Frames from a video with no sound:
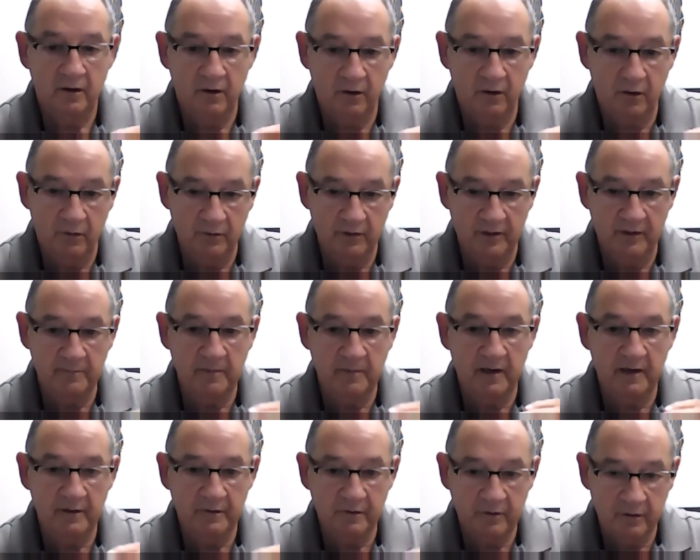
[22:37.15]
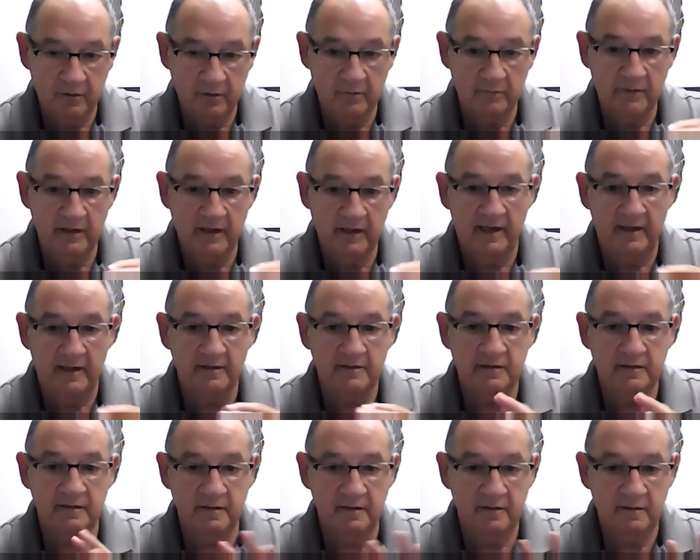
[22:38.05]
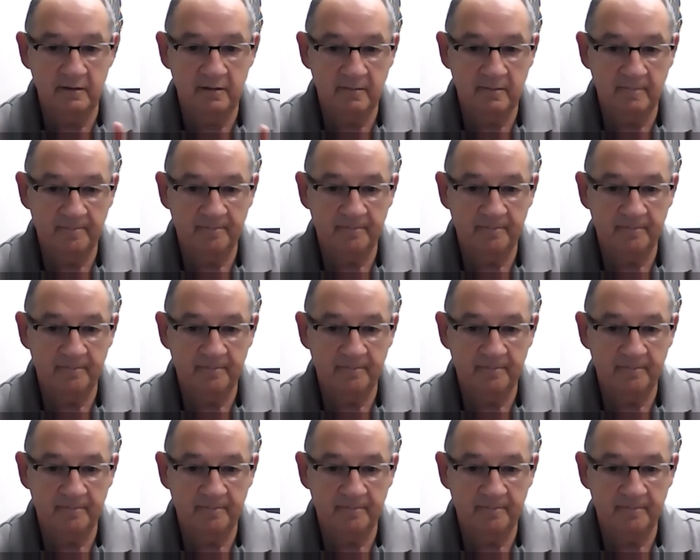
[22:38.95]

owning my current reality,